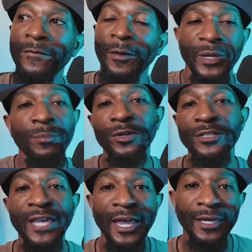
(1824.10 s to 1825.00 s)
people
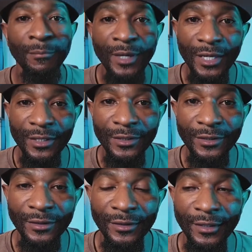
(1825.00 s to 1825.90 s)
attacking me,
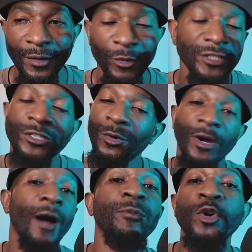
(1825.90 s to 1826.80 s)
which you know what,
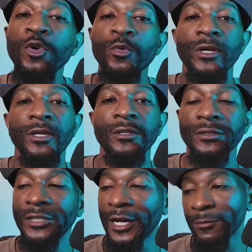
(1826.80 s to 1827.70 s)
I'm cool with it.
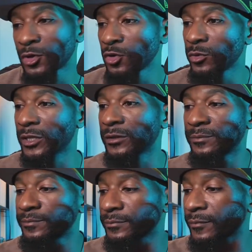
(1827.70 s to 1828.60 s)
Like I'm cool with it.
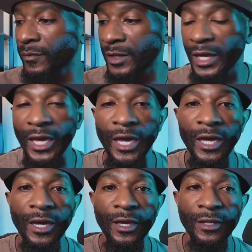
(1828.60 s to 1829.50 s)

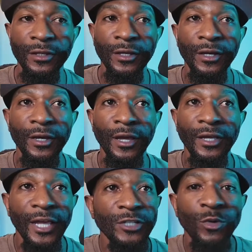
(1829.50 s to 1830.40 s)
And
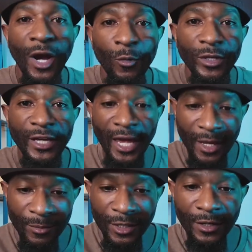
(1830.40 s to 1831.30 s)
that's why we
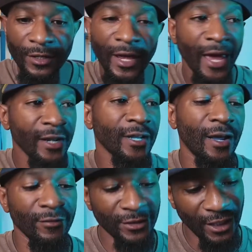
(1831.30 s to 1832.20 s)
came here to have a
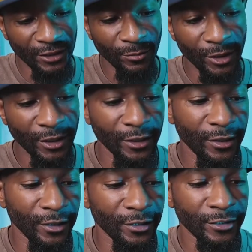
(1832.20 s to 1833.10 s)
conversation
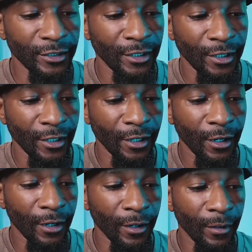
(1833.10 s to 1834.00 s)
because
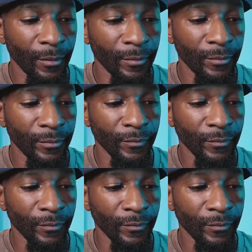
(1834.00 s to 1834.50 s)
um